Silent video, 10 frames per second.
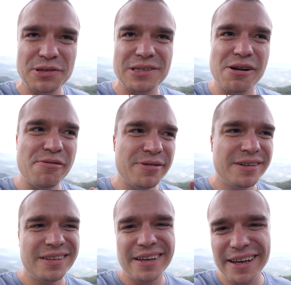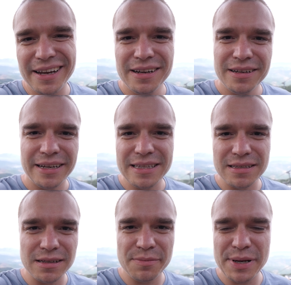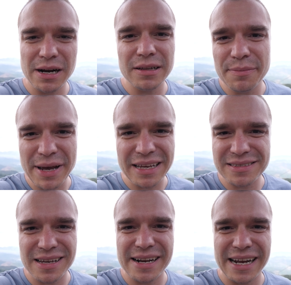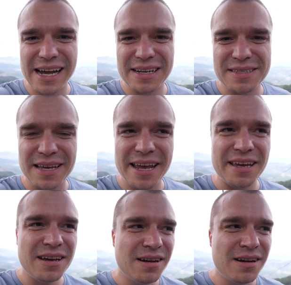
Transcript: So it's a little bit on the meh side, I gotta say.